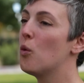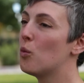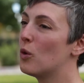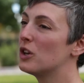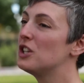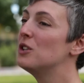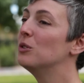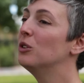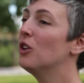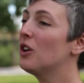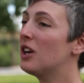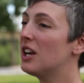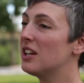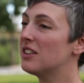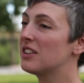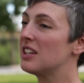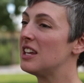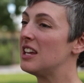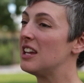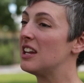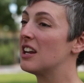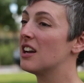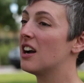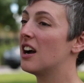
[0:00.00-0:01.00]
When you look at
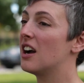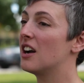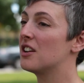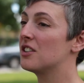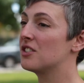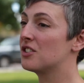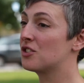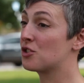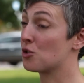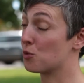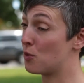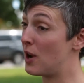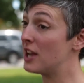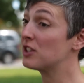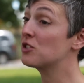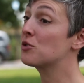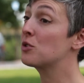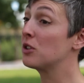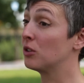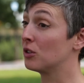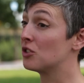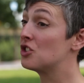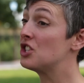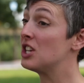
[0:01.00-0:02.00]
the
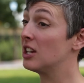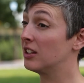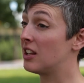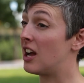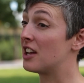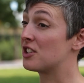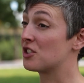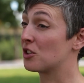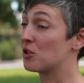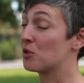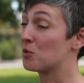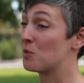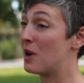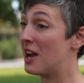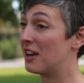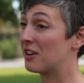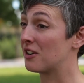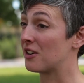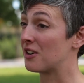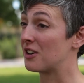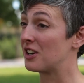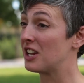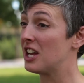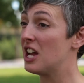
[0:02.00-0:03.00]
terrestrial geological
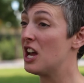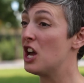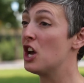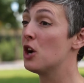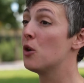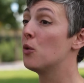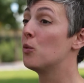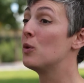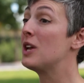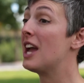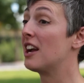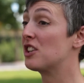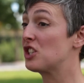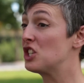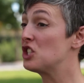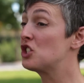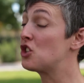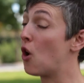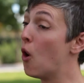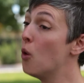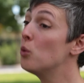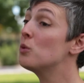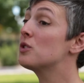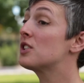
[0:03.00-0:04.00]
record, we actually
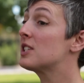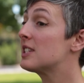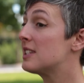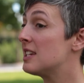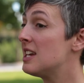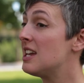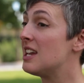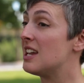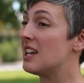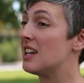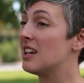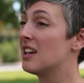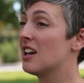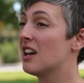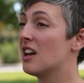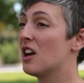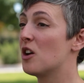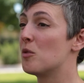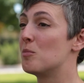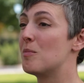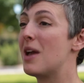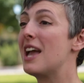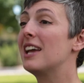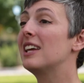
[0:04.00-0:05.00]
don't see
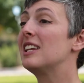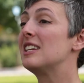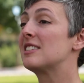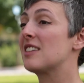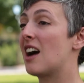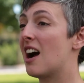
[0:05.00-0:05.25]
manganese